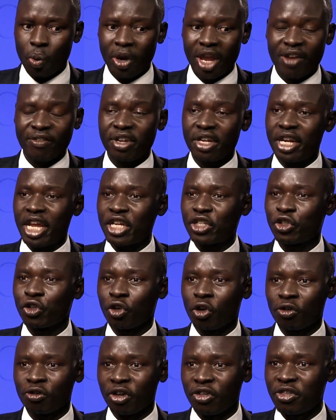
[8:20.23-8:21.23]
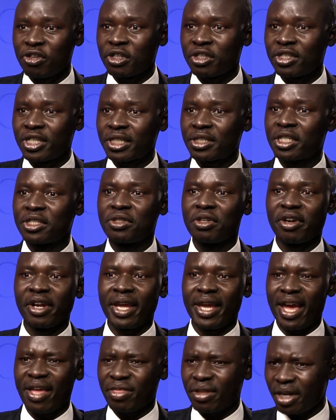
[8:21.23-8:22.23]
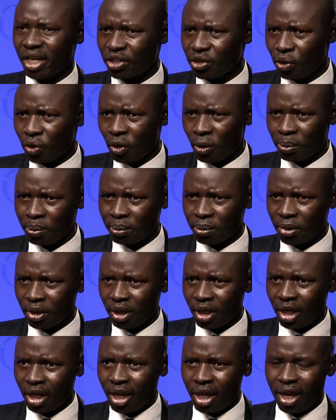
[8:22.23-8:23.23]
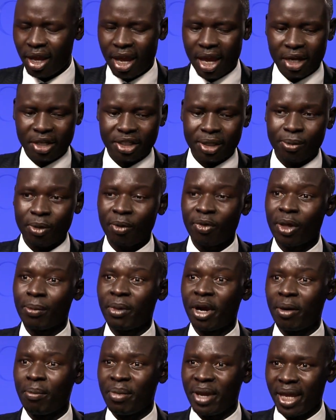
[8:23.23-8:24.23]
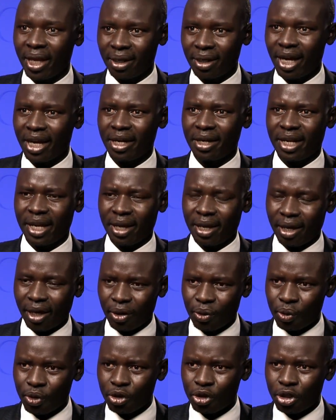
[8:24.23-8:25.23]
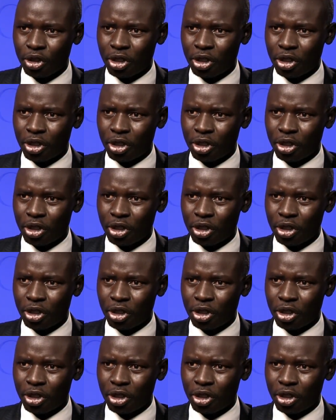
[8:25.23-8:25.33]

We have a nation of 63 ethnic groups, and some of them are big, like Dinka,